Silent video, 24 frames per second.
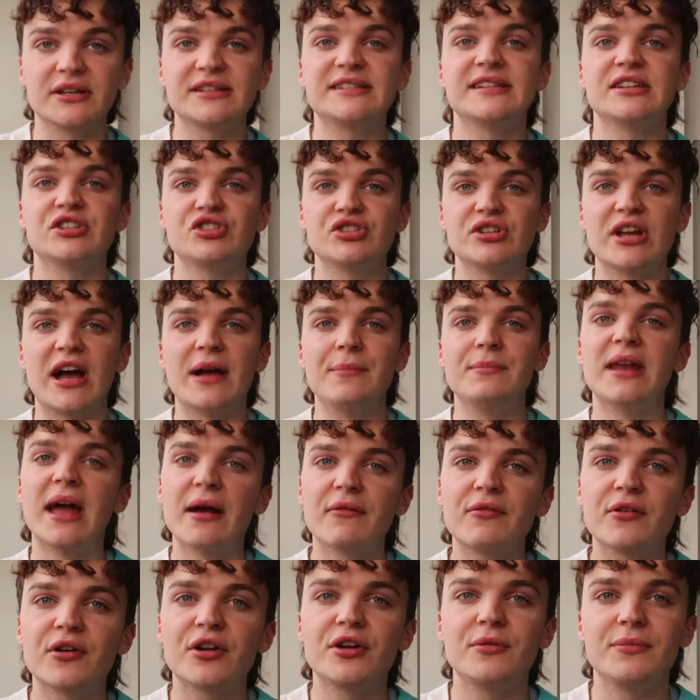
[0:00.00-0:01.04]
decision, I'm
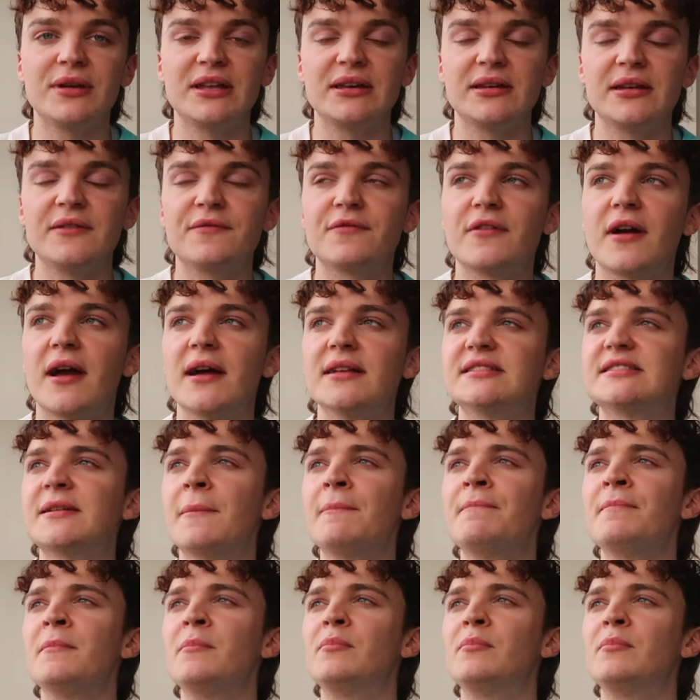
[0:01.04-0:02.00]
never going to meet any friends,